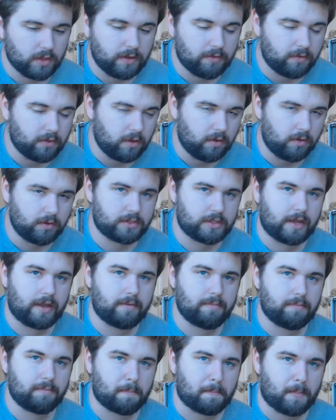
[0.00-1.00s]
Even though it's
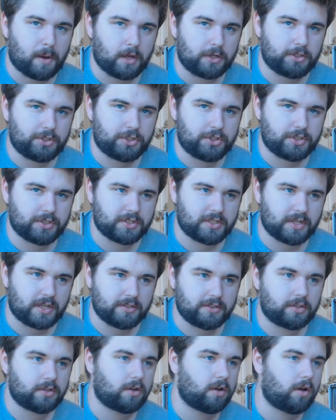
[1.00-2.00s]
not much
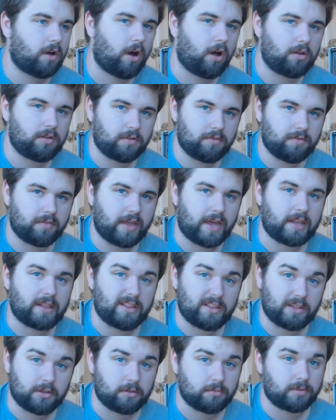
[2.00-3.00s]
scent, all of
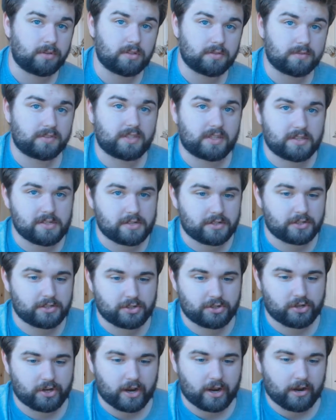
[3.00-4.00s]
that little bit of scent
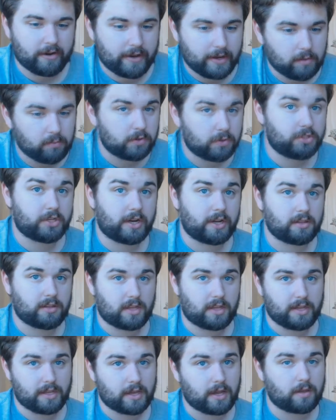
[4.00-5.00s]
is cherry, which I
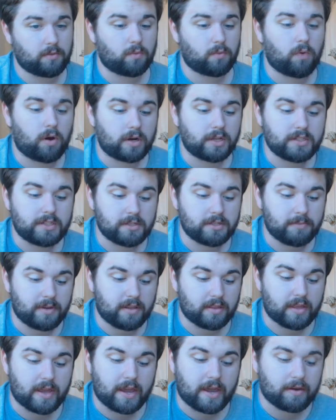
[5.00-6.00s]
like. I want it to
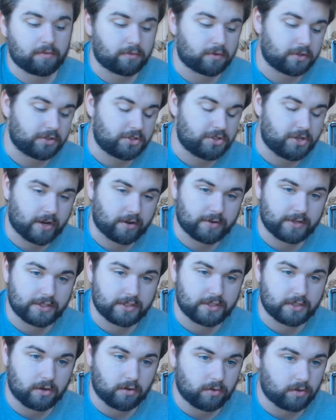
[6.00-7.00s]
be that for a cherry
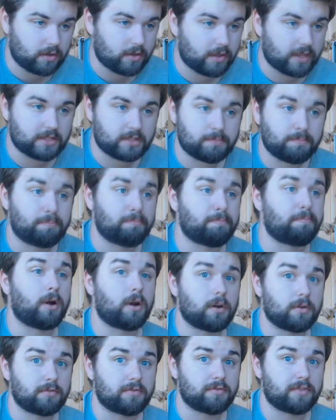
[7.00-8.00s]
soda. That's
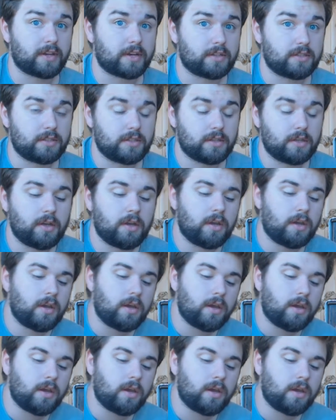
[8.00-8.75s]
perfect.